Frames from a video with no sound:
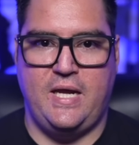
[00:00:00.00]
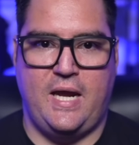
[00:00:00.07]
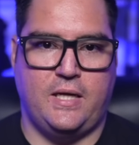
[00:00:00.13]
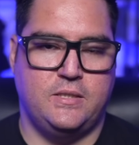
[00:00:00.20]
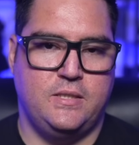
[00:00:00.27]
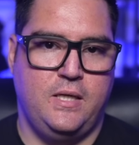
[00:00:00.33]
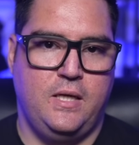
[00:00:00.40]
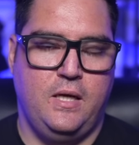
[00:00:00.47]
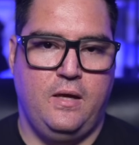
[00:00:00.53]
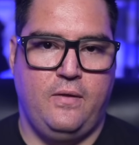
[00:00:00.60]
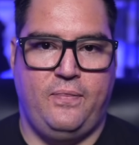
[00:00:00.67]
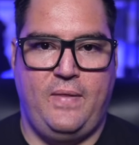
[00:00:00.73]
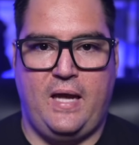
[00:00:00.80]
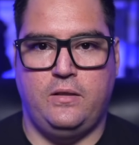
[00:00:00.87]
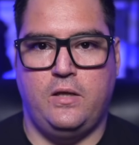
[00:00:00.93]
Act.
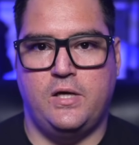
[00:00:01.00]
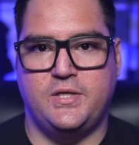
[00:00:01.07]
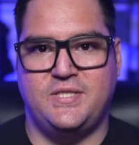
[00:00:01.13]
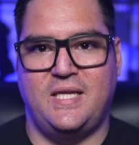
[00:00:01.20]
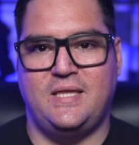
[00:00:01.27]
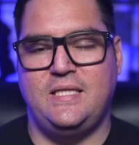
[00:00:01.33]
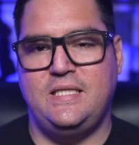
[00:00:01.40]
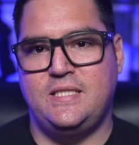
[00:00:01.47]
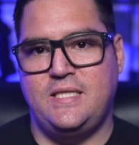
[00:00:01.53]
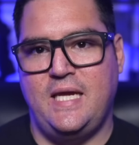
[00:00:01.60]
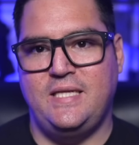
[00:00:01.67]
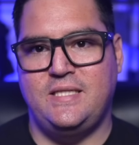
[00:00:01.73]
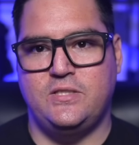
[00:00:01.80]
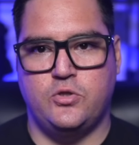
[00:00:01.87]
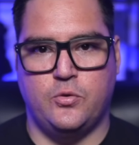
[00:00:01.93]
That law set the
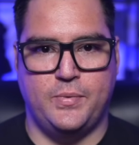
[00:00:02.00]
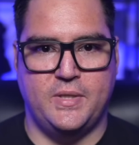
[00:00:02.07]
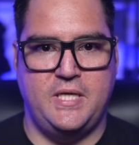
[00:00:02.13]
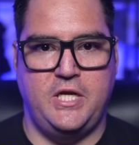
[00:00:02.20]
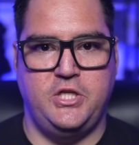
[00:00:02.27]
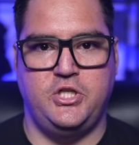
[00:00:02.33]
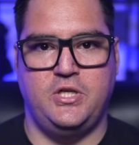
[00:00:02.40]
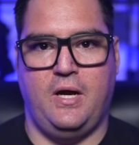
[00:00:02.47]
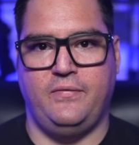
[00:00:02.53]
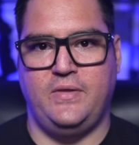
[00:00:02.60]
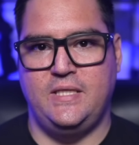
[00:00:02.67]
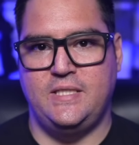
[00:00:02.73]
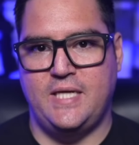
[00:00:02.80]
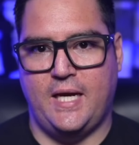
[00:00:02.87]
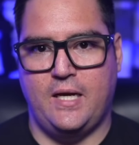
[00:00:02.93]
state's interpretation of
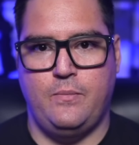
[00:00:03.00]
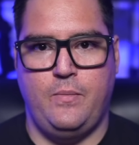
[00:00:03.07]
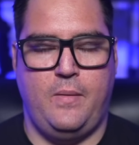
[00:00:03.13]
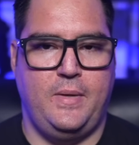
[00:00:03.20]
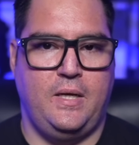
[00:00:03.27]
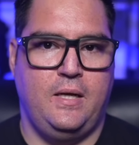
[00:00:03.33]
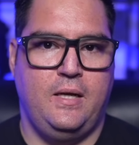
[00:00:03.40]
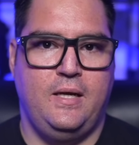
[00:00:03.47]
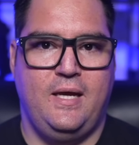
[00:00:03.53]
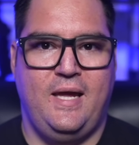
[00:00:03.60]
the Second Amendment